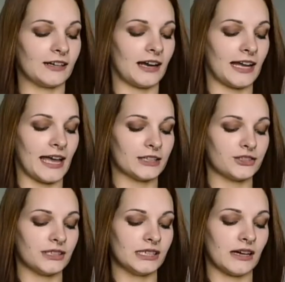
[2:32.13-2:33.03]
I
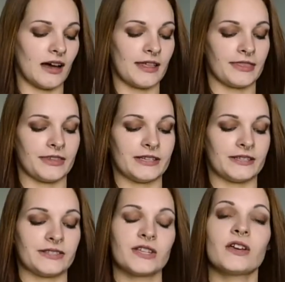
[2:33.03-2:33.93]
actually got
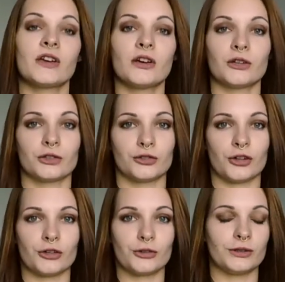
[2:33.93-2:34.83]
this
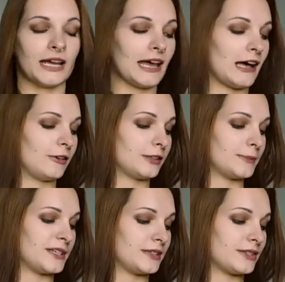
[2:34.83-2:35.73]
Grown
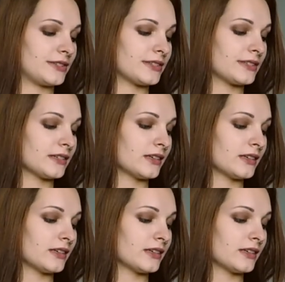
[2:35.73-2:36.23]
Alchemist